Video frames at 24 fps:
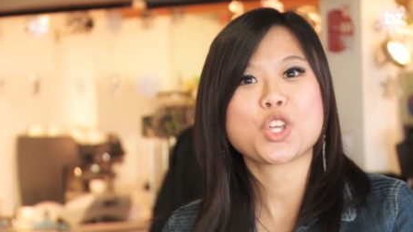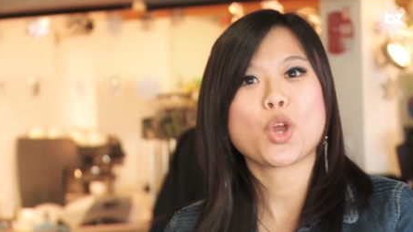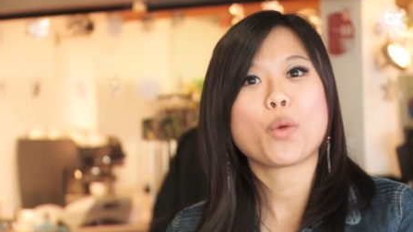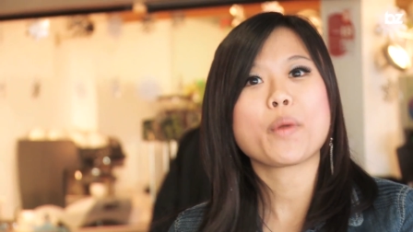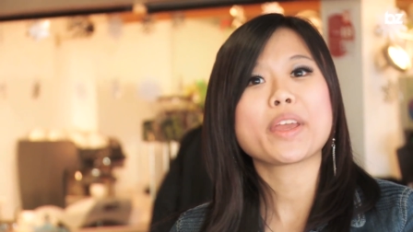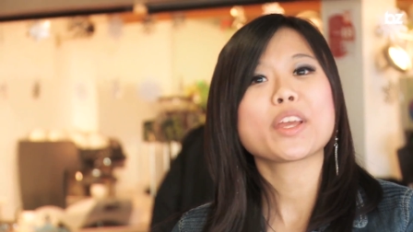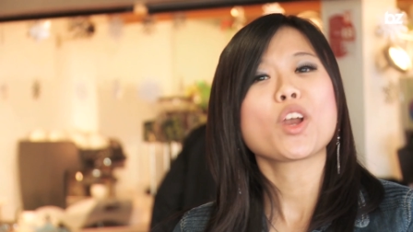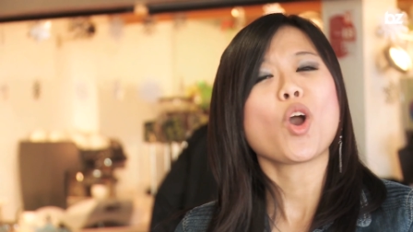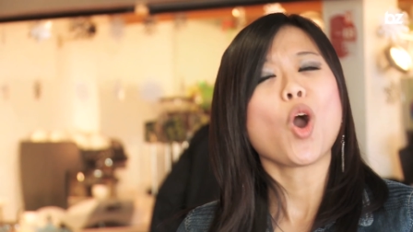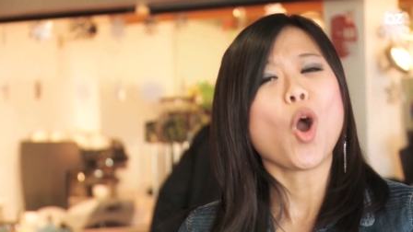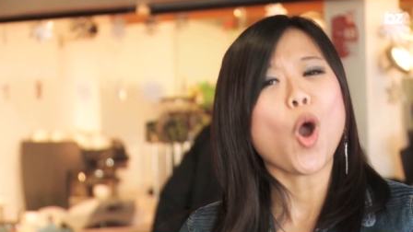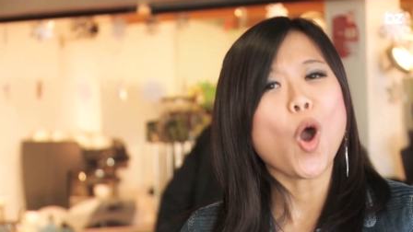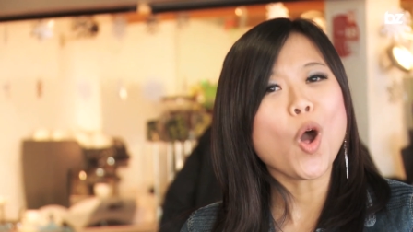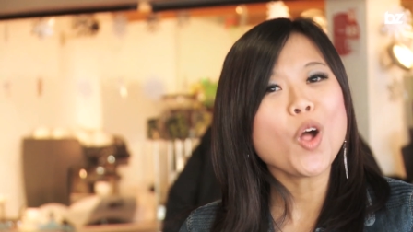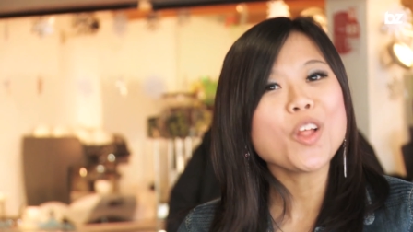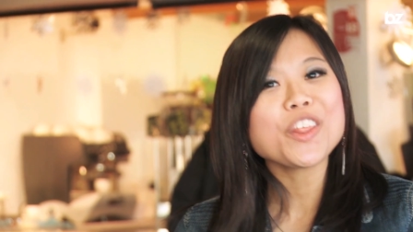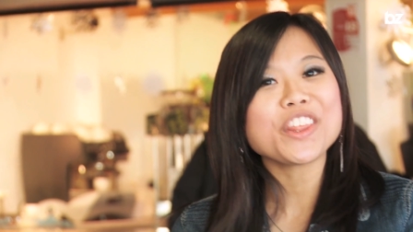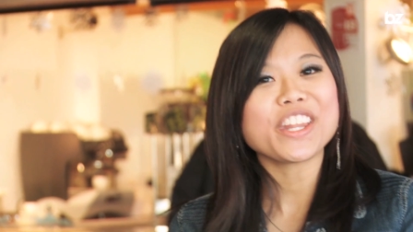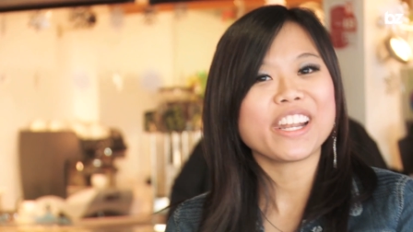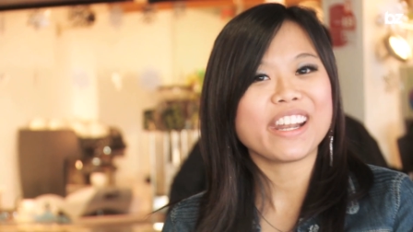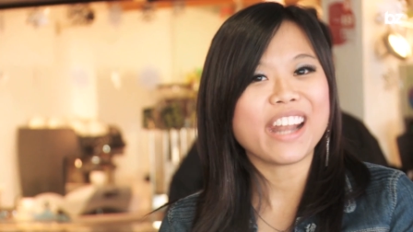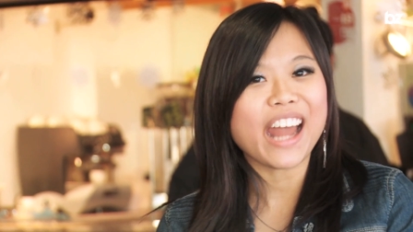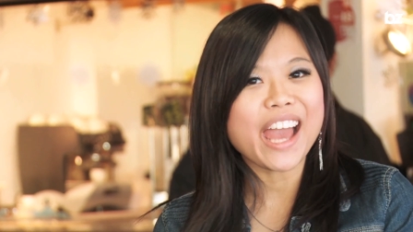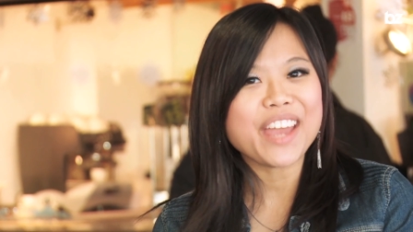showing
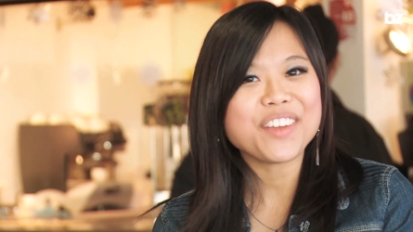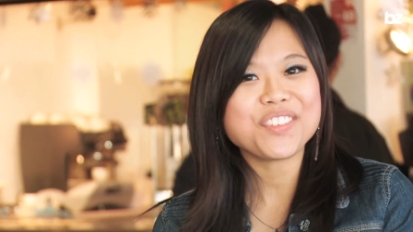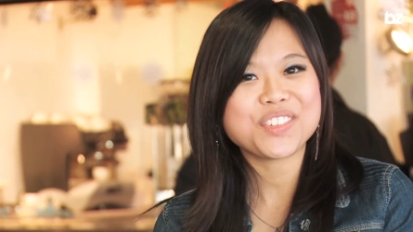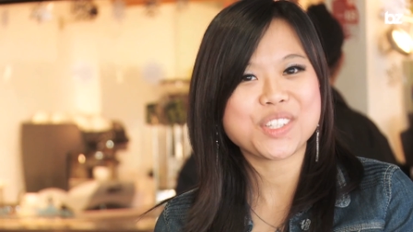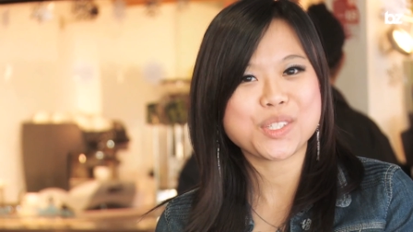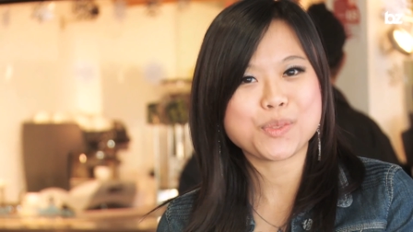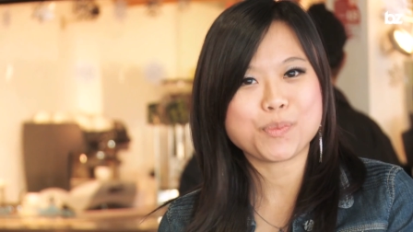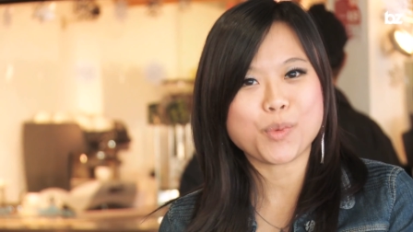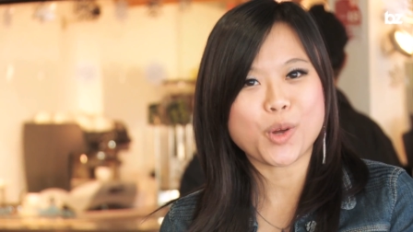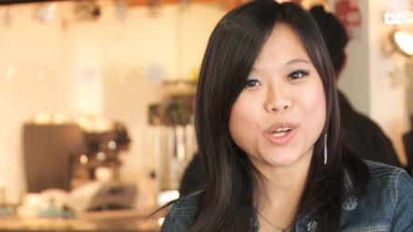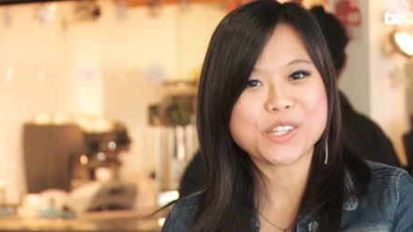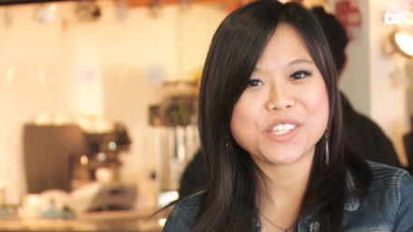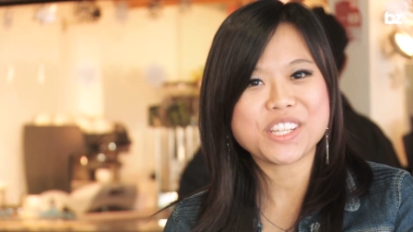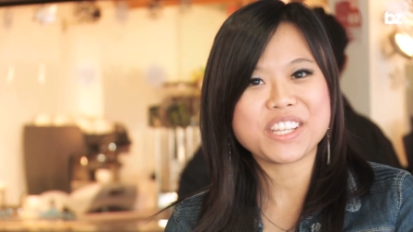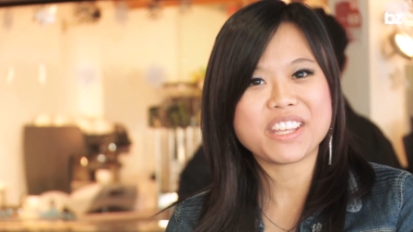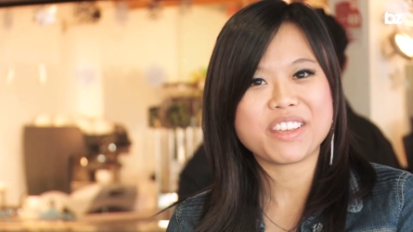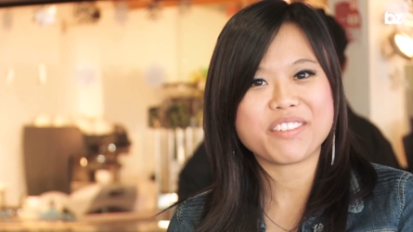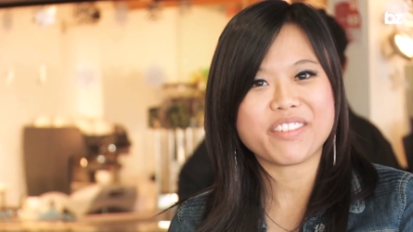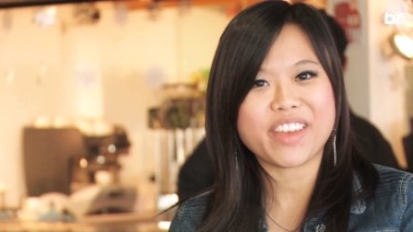all the live sporting